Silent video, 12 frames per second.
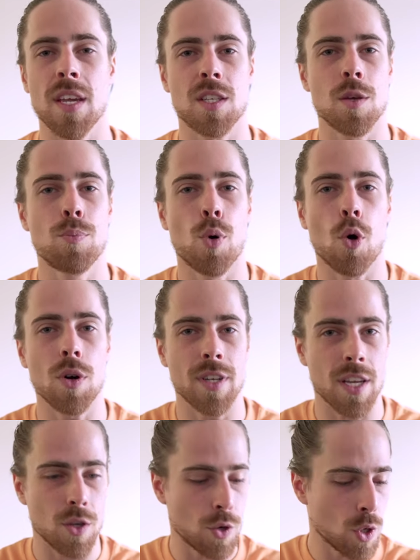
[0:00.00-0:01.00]
it's important
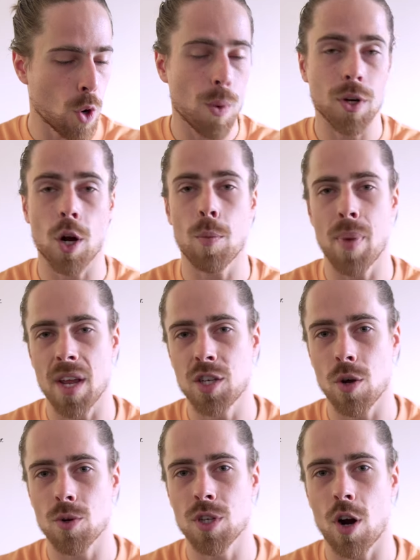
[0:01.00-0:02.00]
that you know what
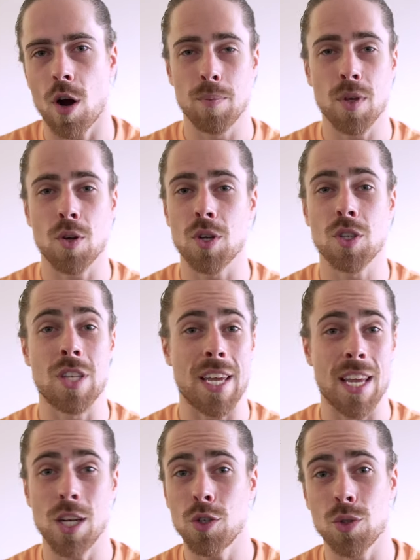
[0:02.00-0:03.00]
arpeggios are? Because
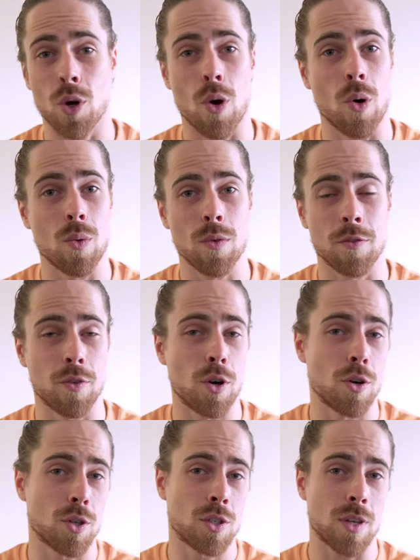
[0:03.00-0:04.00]
the intro,
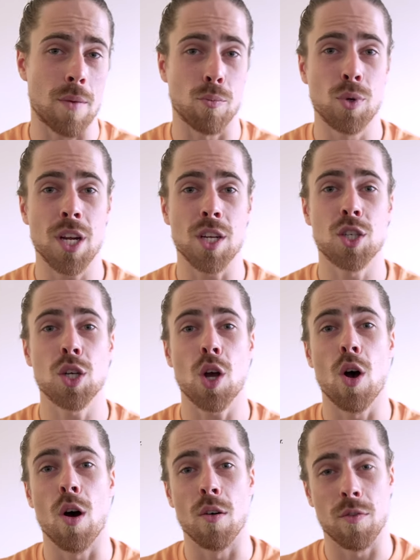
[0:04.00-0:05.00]
verse, and bridge
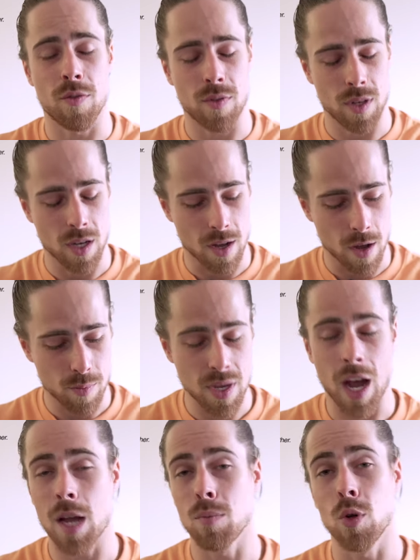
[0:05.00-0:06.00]
of uh,
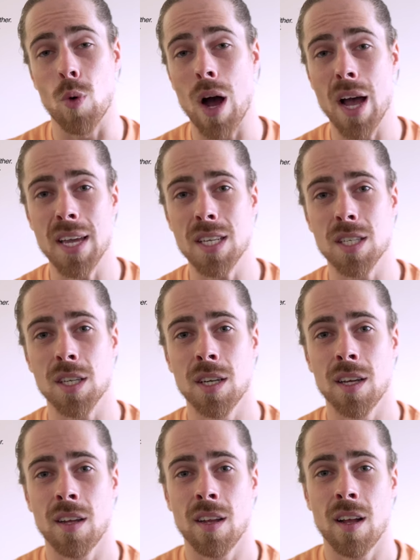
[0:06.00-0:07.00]
Behind Blue Eyes
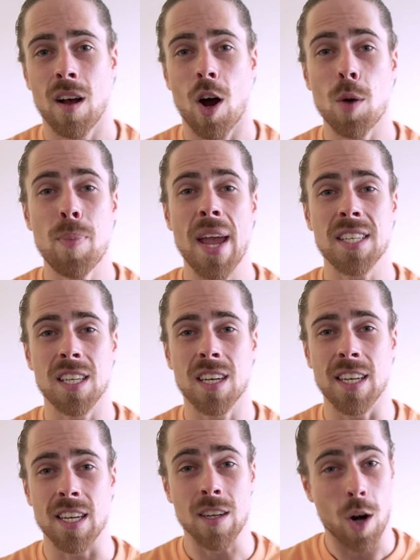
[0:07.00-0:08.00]
are
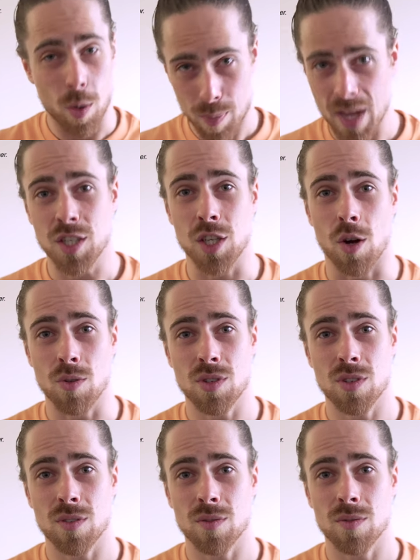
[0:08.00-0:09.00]
basically
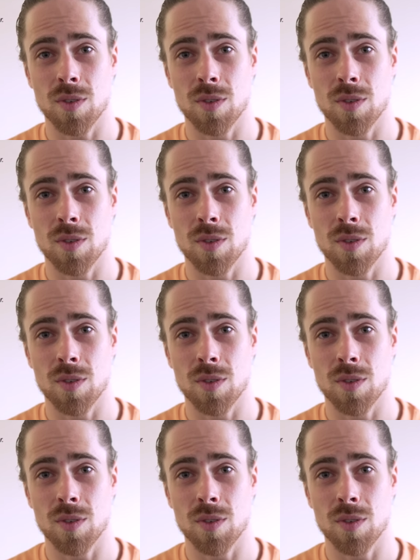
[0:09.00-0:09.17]
arpeggios,